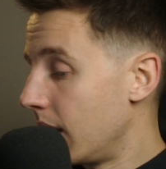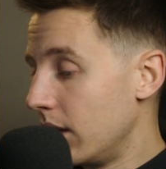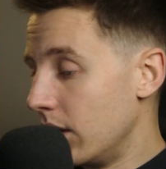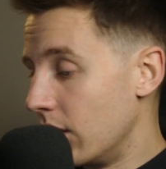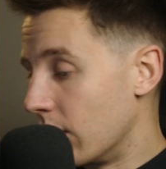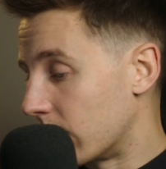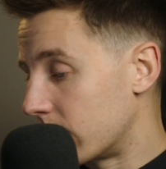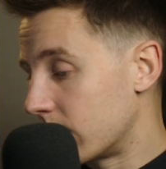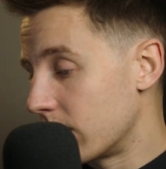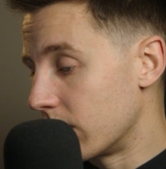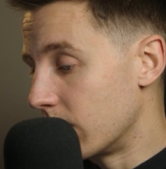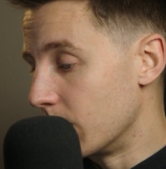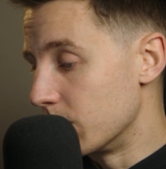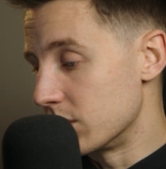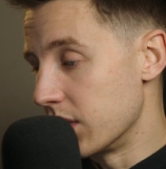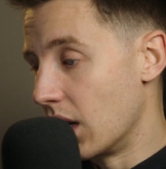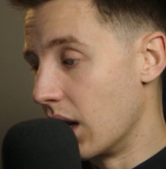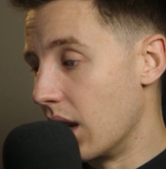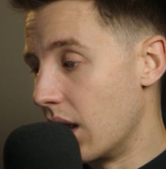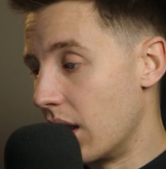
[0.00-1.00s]
Look, there
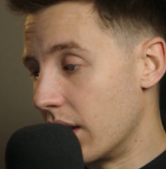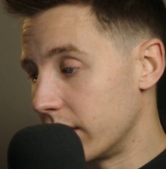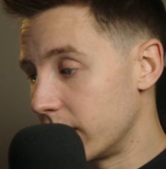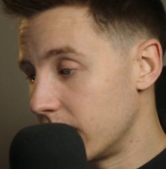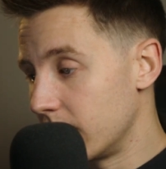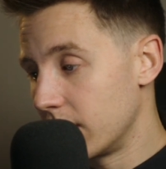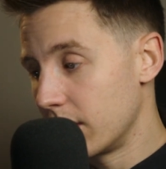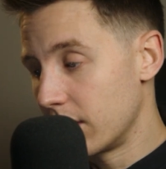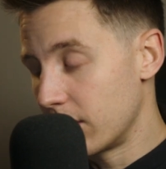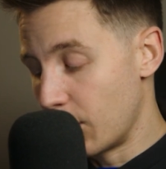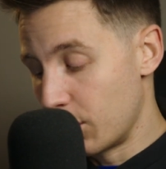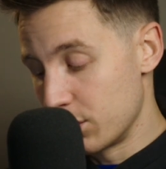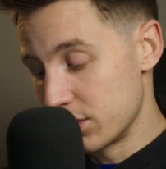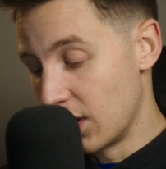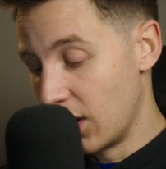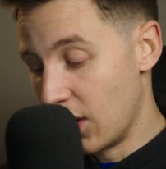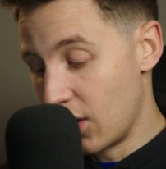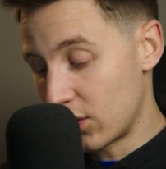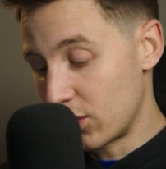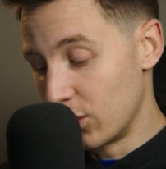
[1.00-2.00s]
was a lot
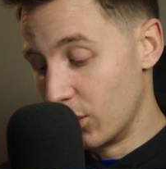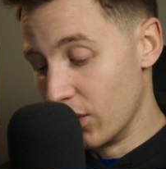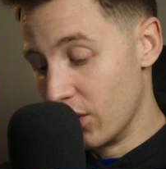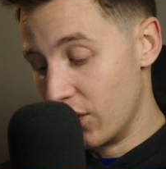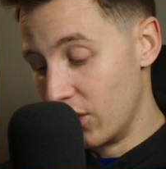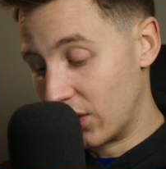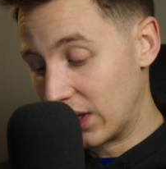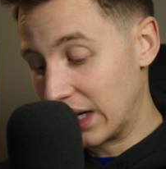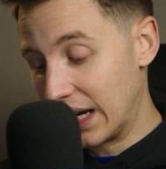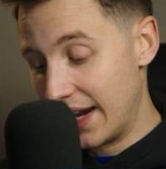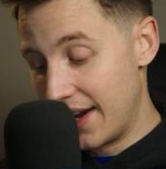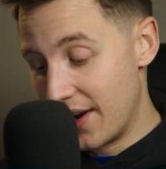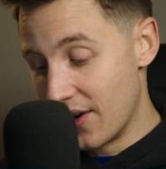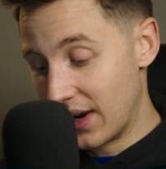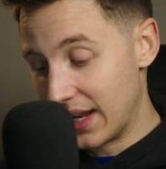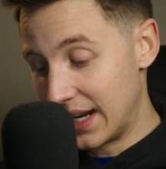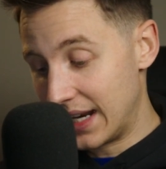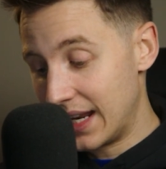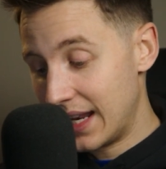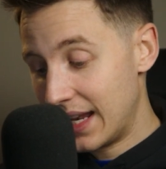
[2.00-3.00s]
going on.
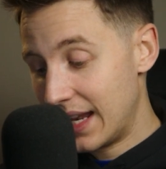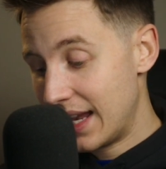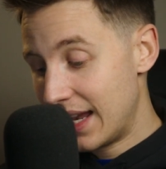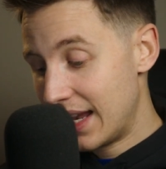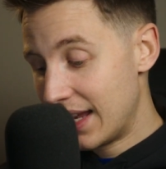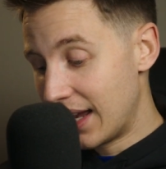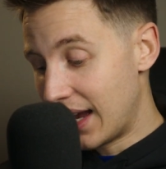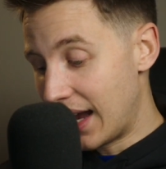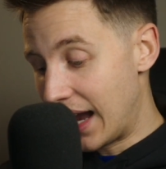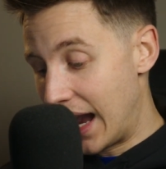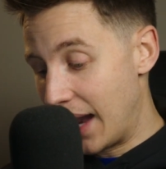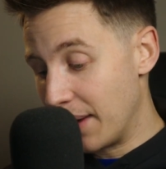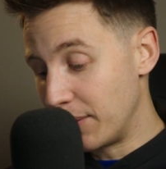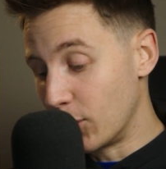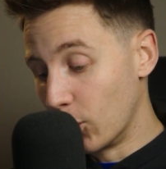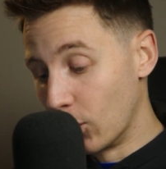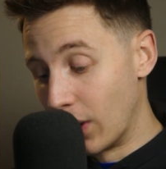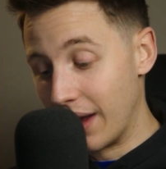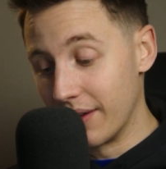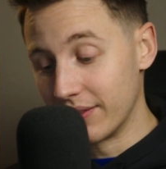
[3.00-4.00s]
Clearly, I
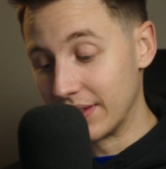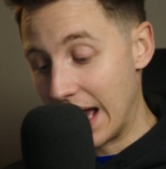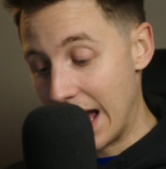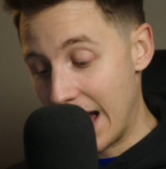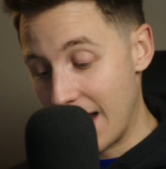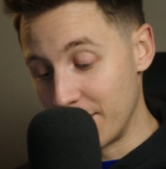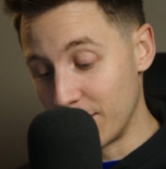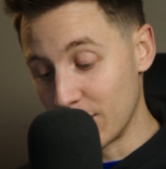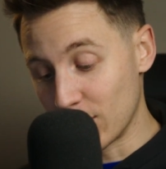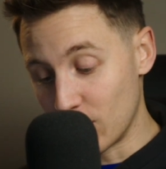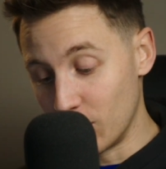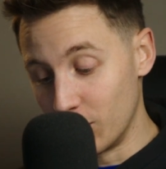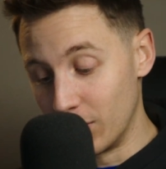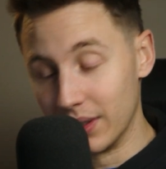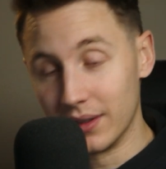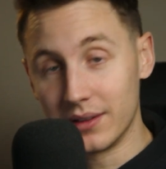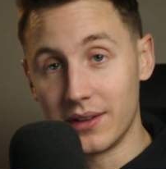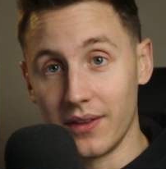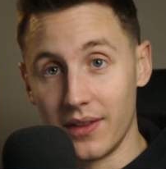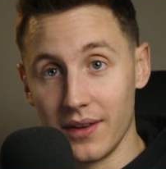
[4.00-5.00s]
don't have time to go
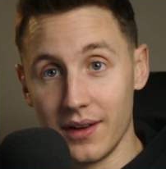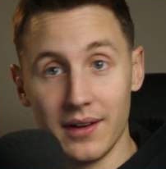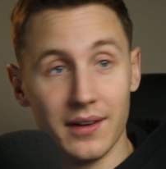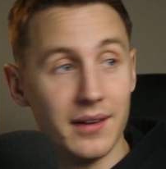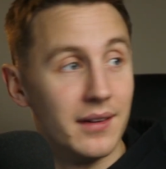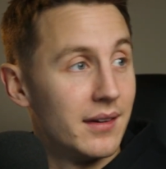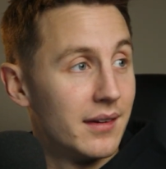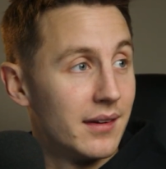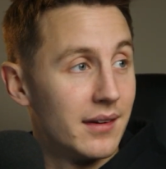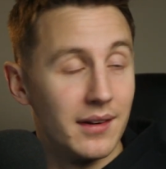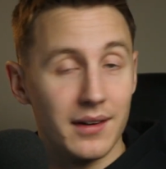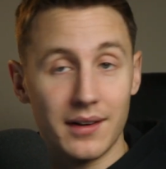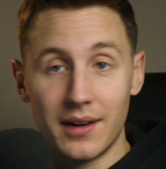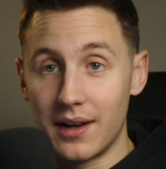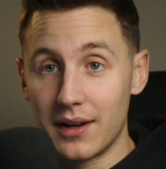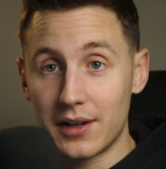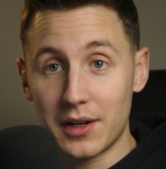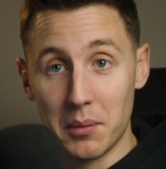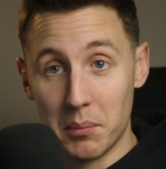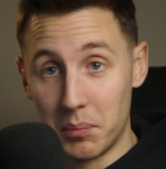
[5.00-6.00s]
into the
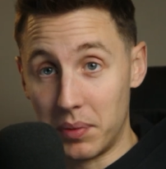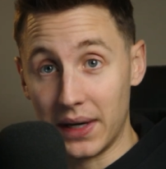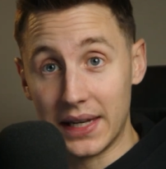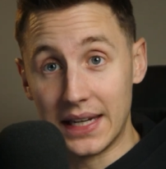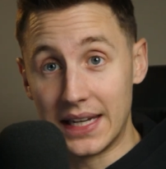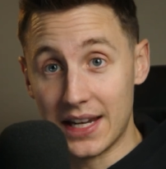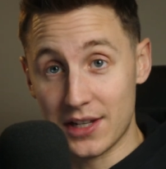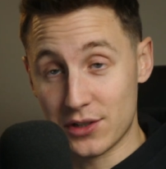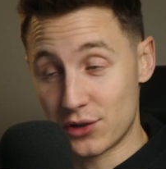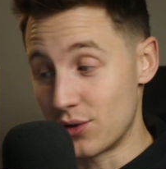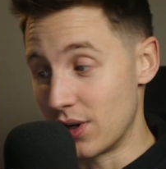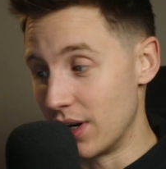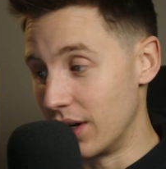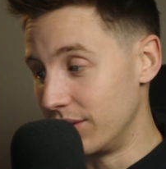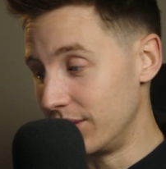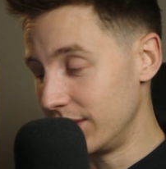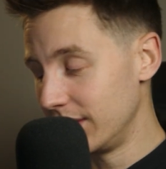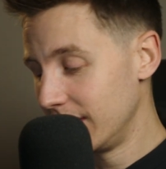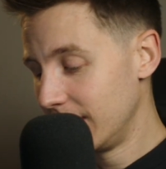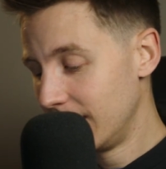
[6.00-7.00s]
complete history
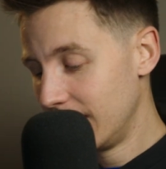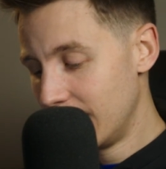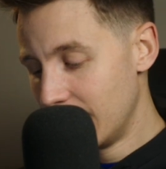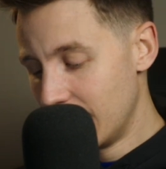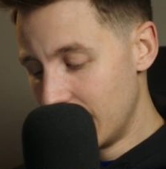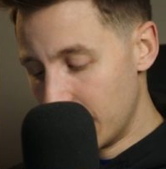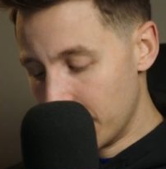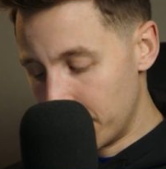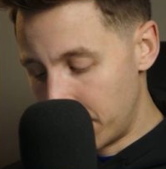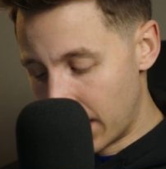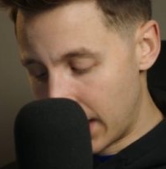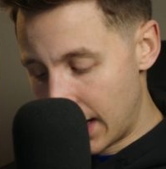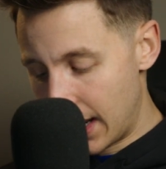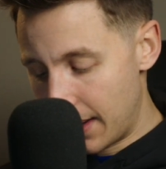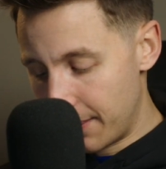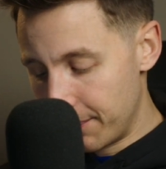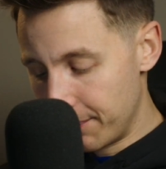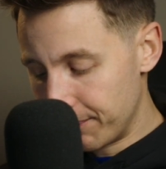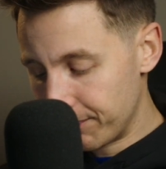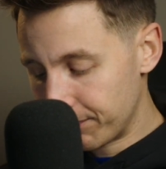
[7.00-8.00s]
of it, but
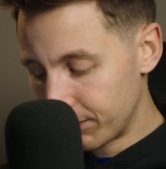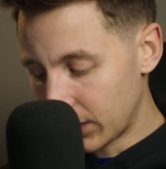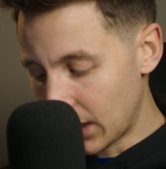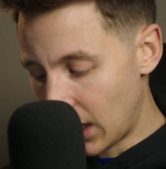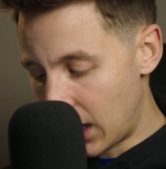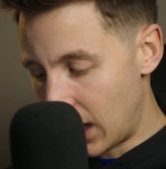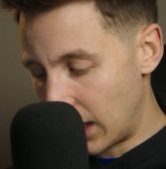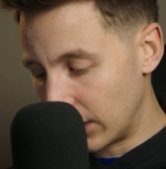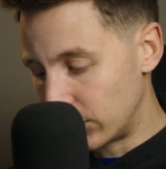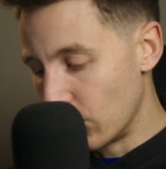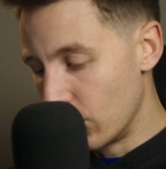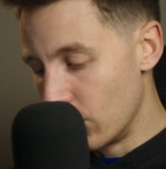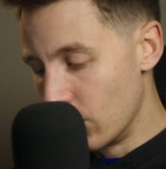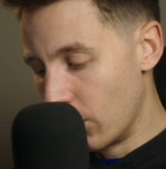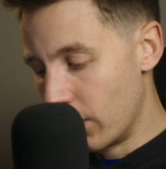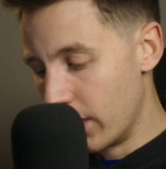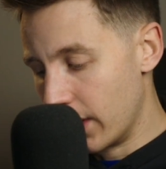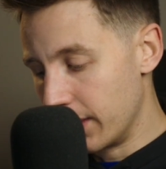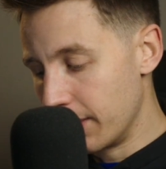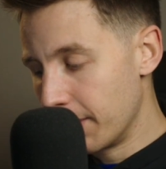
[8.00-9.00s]
I do
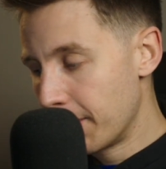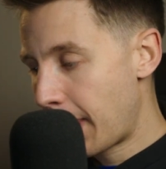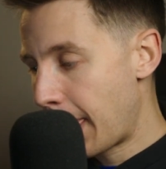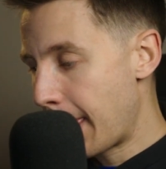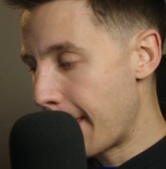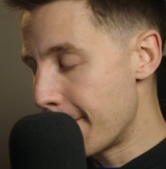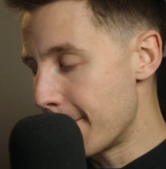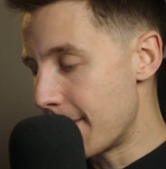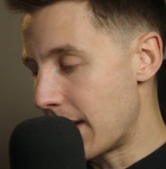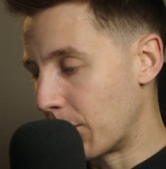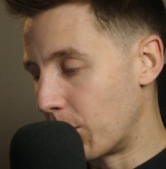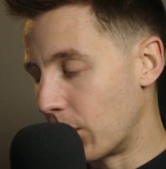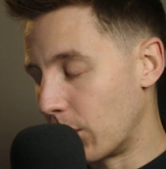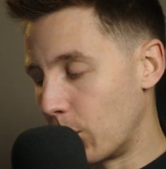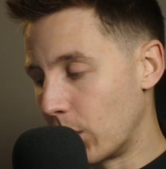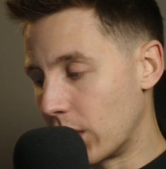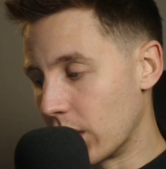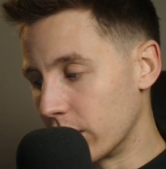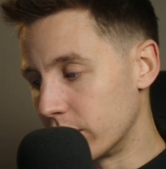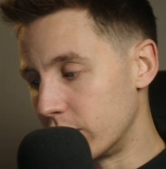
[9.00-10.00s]
know that
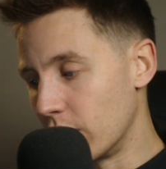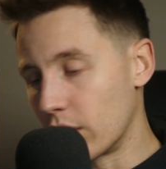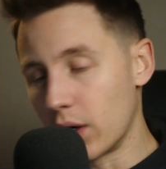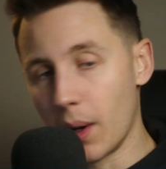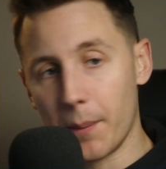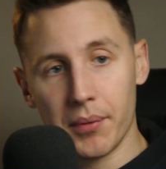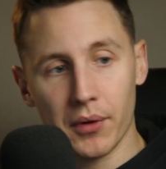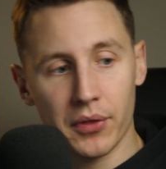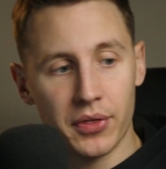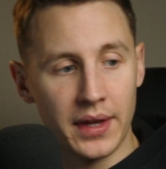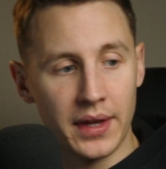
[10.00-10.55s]
we got to do a couple of